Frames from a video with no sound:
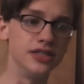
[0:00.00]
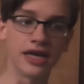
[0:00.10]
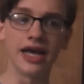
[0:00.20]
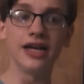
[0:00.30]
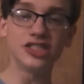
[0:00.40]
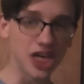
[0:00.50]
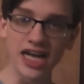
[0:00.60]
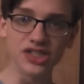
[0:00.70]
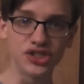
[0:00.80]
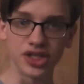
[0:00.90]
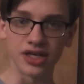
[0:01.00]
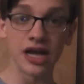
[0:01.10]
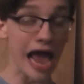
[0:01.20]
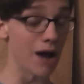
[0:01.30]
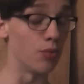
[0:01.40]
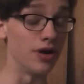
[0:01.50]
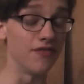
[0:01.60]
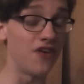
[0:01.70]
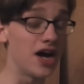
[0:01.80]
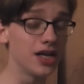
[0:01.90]
to get attention, and when
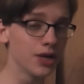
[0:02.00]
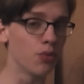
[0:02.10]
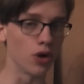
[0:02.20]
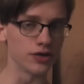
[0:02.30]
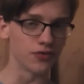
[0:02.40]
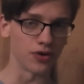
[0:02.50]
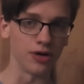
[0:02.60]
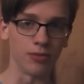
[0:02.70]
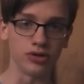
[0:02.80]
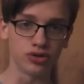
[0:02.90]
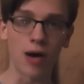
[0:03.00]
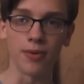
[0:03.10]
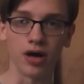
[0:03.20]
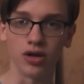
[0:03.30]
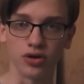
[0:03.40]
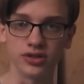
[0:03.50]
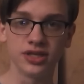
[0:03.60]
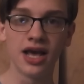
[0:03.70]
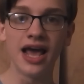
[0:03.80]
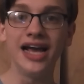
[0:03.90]
it finally worked for him on Drama
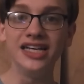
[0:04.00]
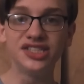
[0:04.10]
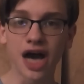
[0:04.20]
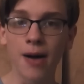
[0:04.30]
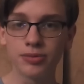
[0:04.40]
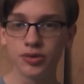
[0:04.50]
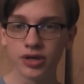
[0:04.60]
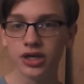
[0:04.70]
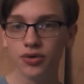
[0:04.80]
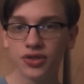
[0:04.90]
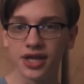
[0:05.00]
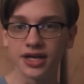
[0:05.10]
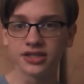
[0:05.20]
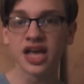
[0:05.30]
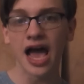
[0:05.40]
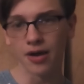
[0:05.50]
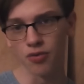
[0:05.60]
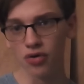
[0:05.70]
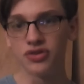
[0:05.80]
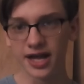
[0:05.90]
Alert, he stopped doing new things
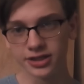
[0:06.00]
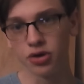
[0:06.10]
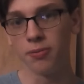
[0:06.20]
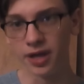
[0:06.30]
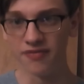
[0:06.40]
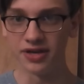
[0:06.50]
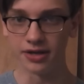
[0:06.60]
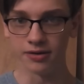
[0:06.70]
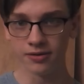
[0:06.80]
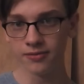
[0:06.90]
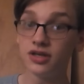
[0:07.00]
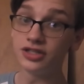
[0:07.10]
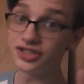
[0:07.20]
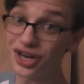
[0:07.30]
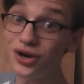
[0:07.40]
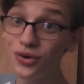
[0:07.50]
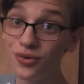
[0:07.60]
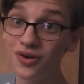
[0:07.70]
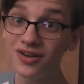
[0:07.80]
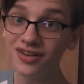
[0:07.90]
and rode that to oblivion.
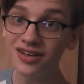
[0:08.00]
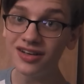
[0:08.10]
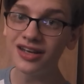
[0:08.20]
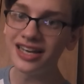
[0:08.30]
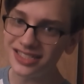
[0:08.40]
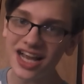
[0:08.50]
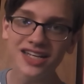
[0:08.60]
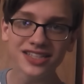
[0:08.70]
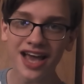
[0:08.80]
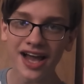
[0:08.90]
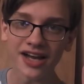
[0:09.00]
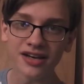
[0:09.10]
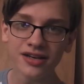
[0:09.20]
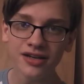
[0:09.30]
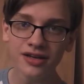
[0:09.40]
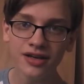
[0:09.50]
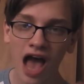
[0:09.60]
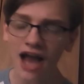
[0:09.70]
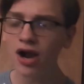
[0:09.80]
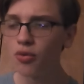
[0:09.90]
Two, he takes the hate.
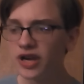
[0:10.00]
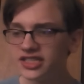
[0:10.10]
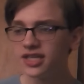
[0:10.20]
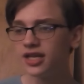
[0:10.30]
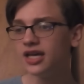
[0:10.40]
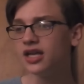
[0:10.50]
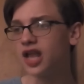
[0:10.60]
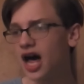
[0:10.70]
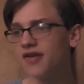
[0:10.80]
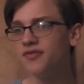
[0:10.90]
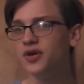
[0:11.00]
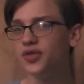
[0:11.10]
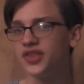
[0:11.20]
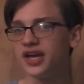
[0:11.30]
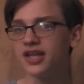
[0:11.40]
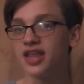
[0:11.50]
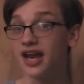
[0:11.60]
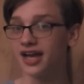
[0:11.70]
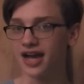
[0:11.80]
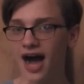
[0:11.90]
I know recently a lot of you think
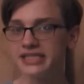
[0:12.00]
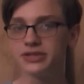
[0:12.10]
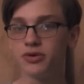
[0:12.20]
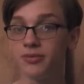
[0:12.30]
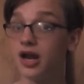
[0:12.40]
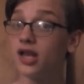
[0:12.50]
that it got to him, and